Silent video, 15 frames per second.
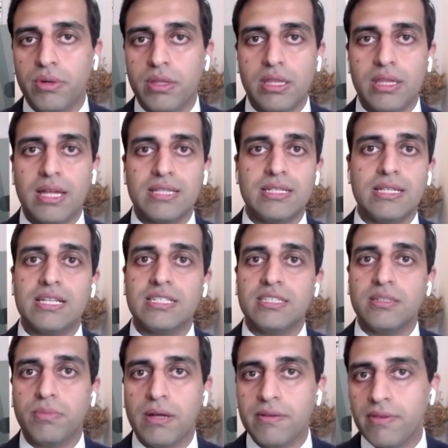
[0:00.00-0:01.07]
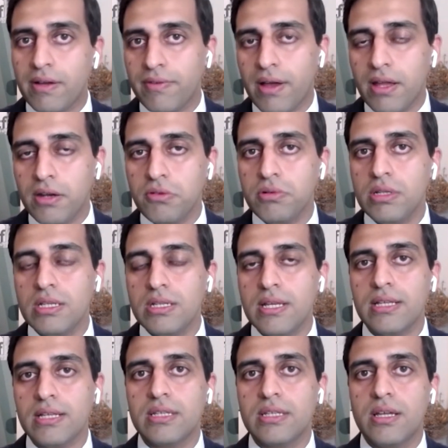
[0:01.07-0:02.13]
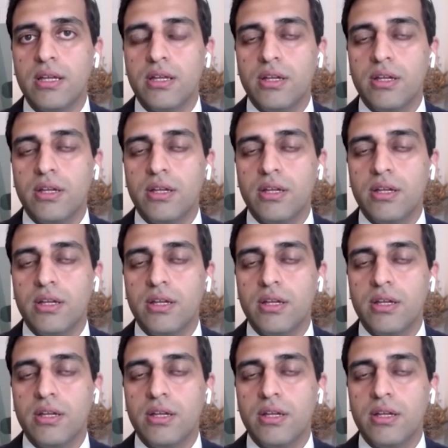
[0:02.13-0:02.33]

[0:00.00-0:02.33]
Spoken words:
whether that's an S&P 500 index,